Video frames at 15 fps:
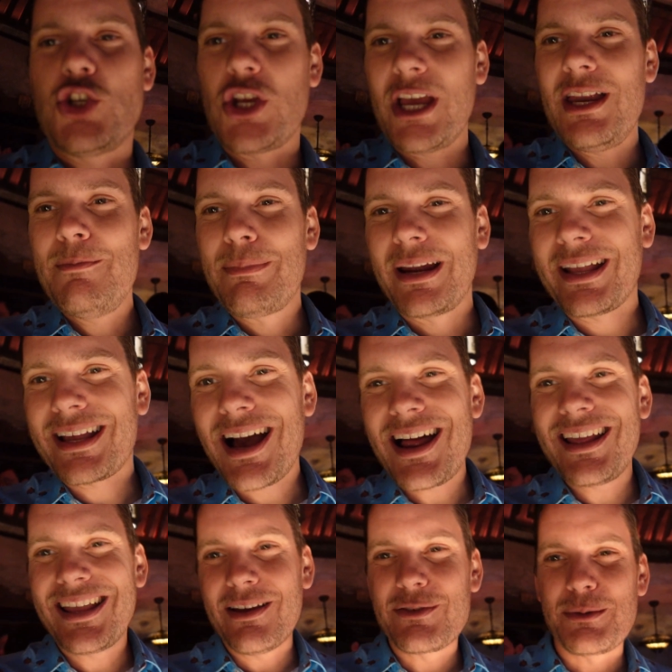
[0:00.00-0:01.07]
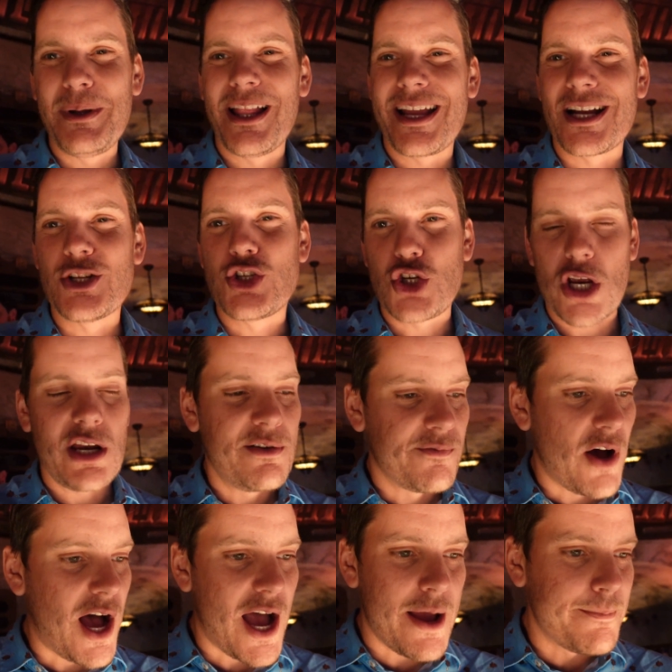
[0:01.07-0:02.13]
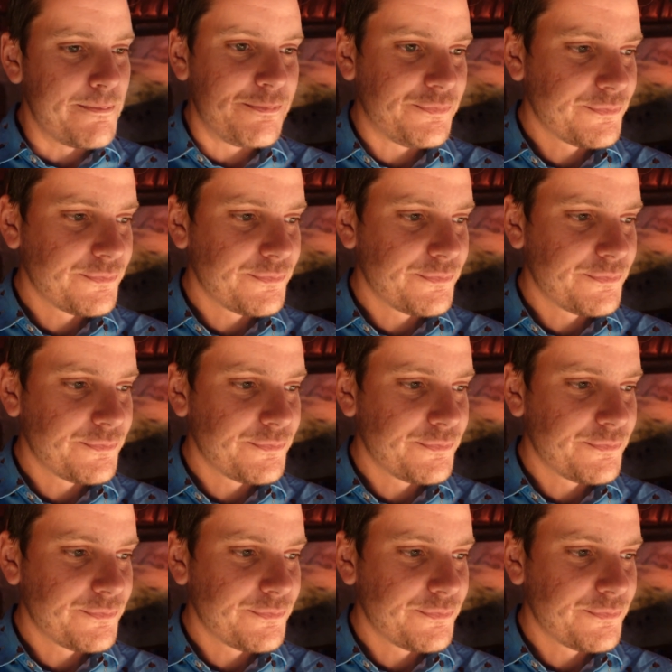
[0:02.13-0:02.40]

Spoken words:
gin, but it kind of gives me like a gin vibe,